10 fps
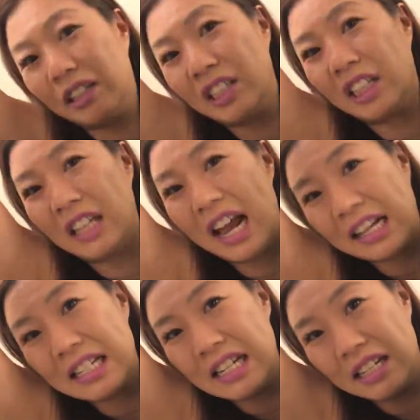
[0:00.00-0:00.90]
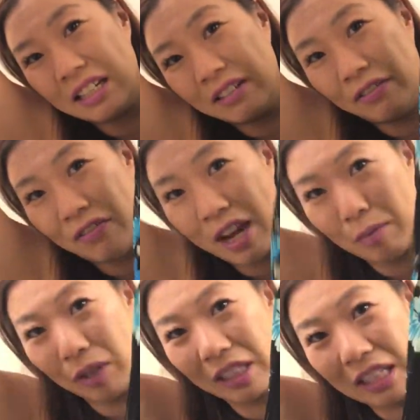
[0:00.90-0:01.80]
chillaxing
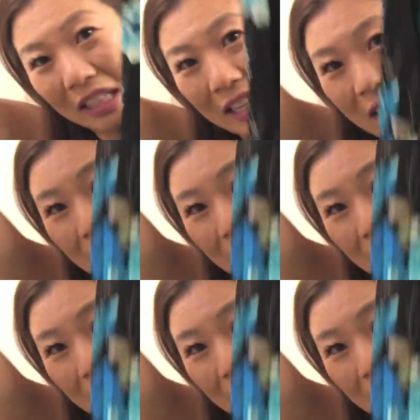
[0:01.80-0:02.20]
fabric that they